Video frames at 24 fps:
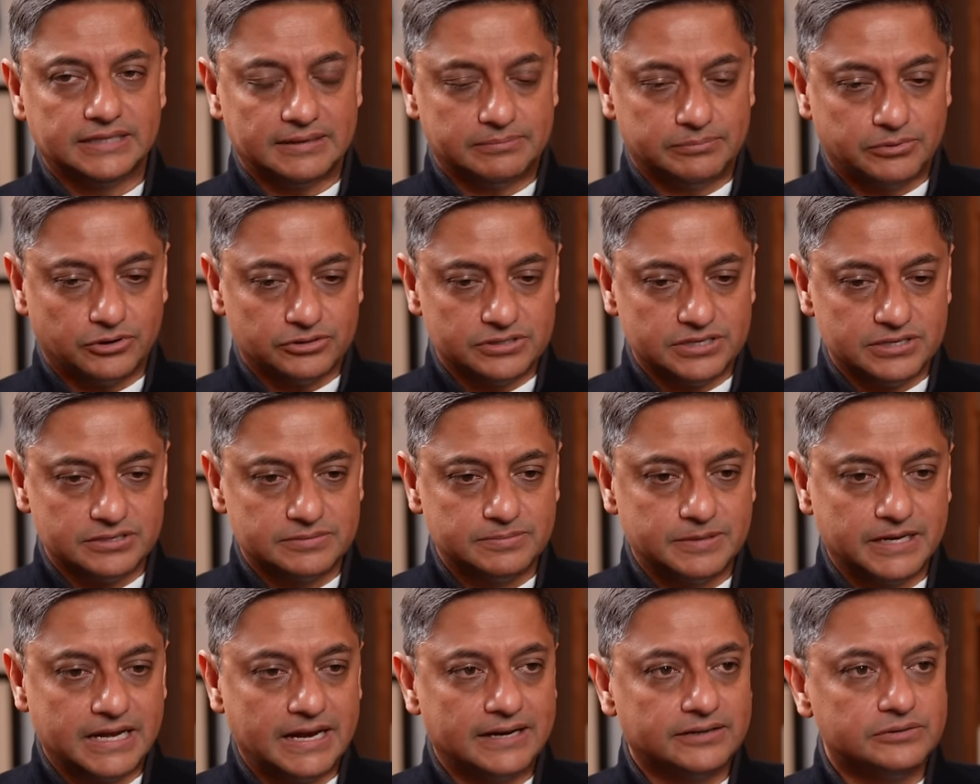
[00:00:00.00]
that process
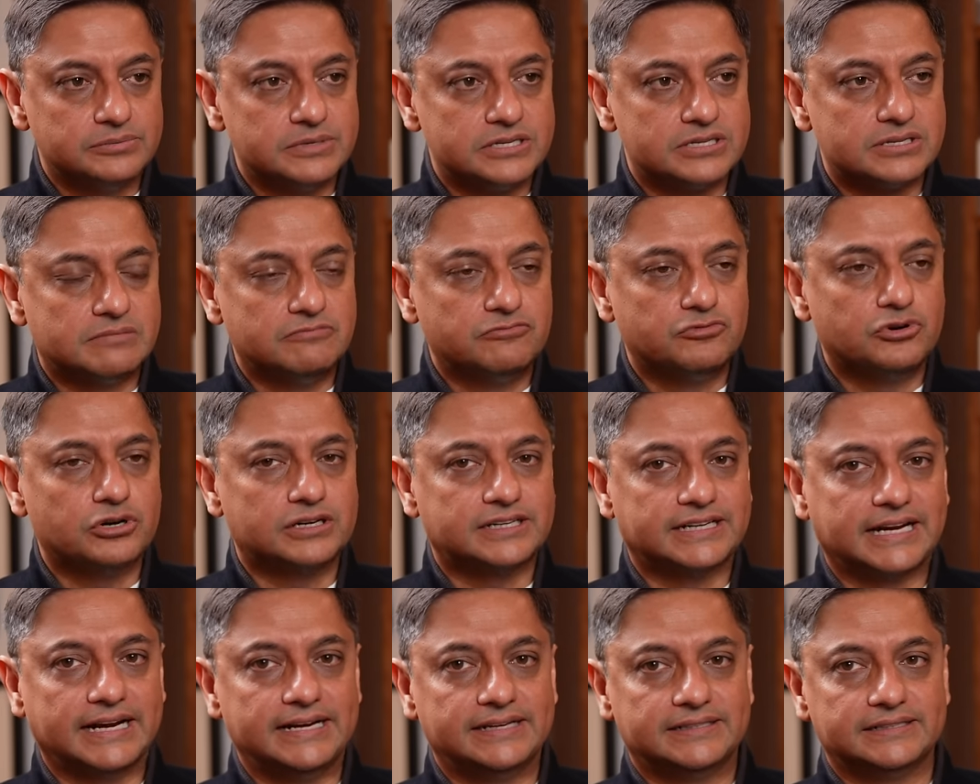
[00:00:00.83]
began to be
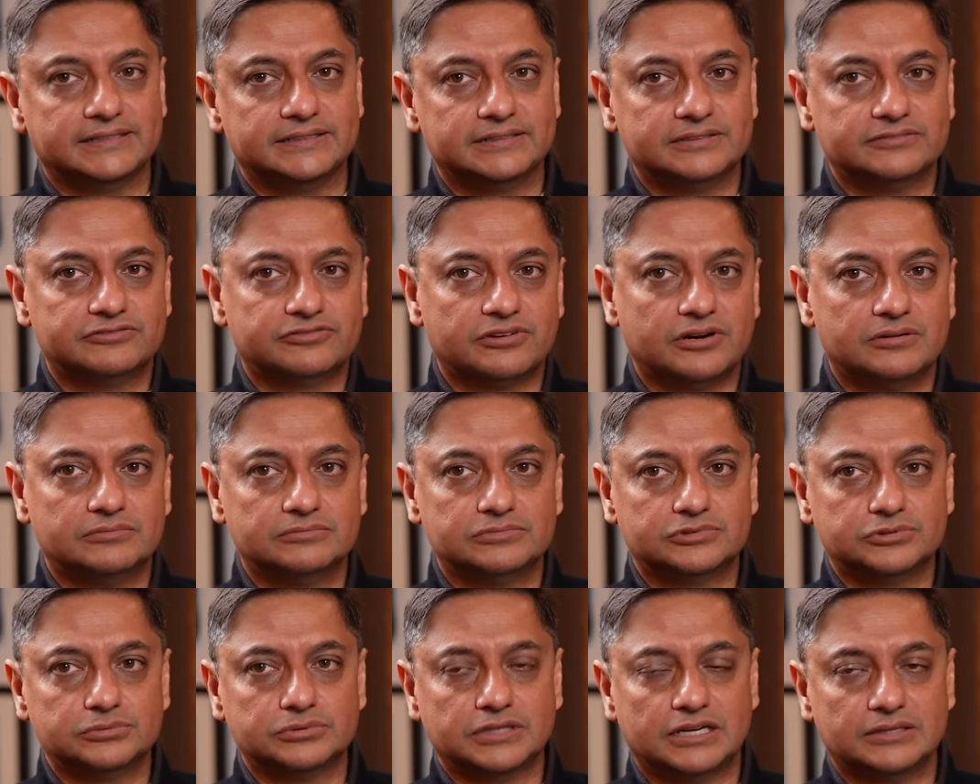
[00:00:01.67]
somewhat tightened
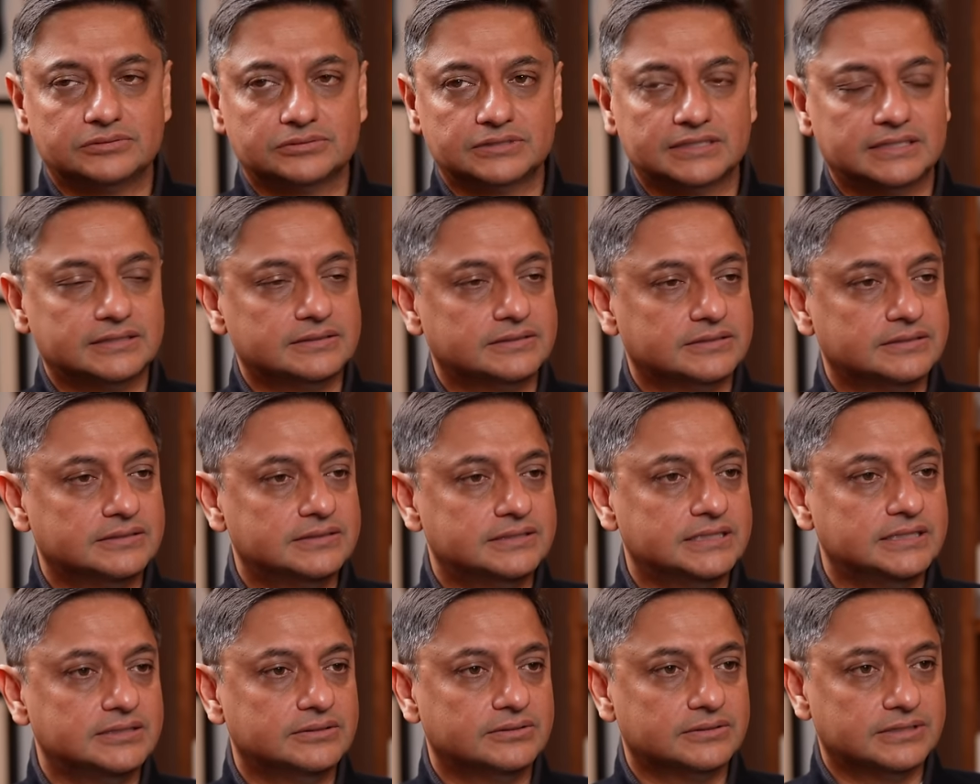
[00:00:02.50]
from
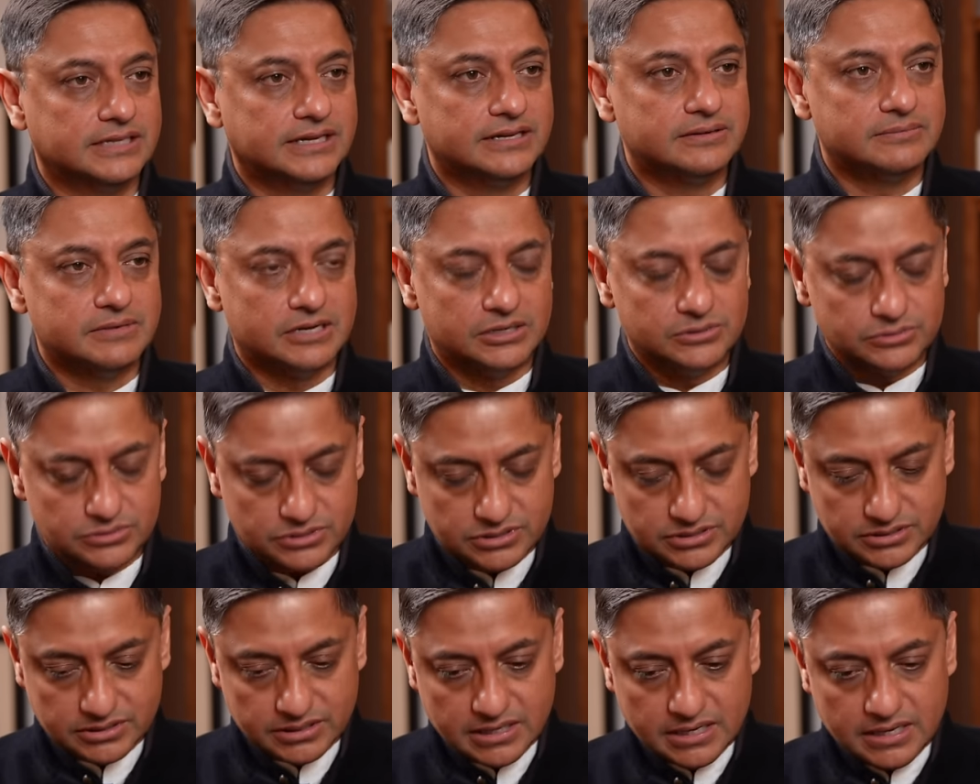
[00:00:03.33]
2013 or
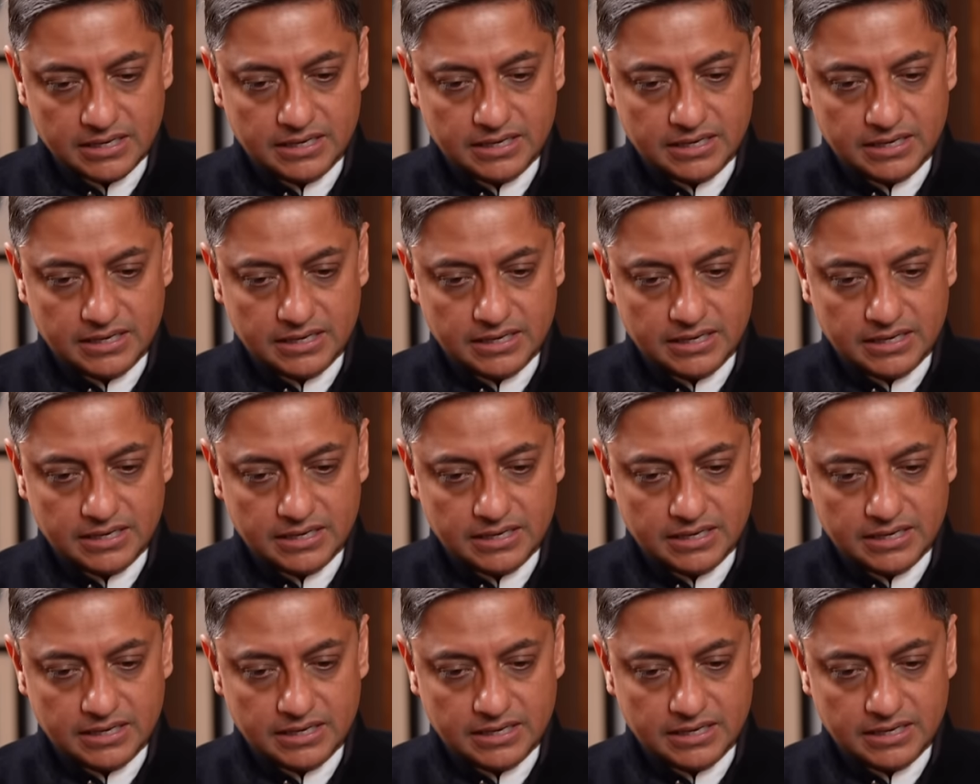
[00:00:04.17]
thereabouts,